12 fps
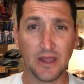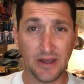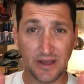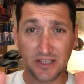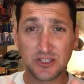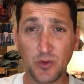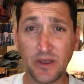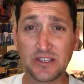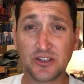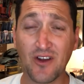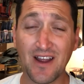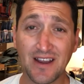In this
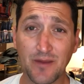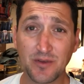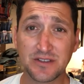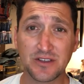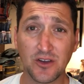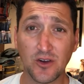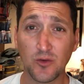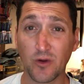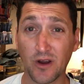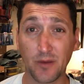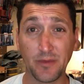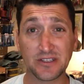week's grind episode, we're
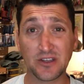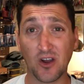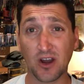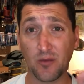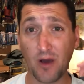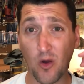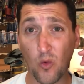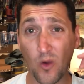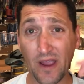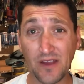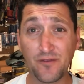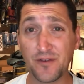going to be talking about
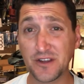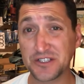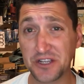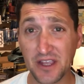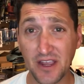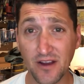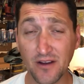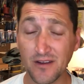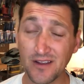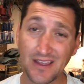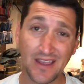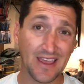wade fishing gear
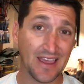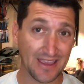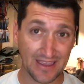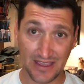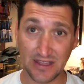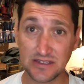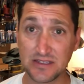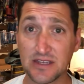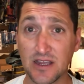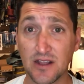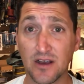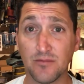and getting
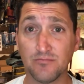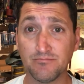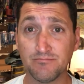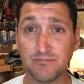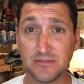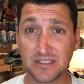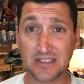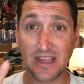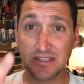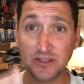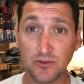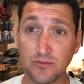set up.
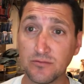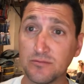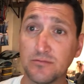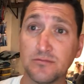Stay tuned.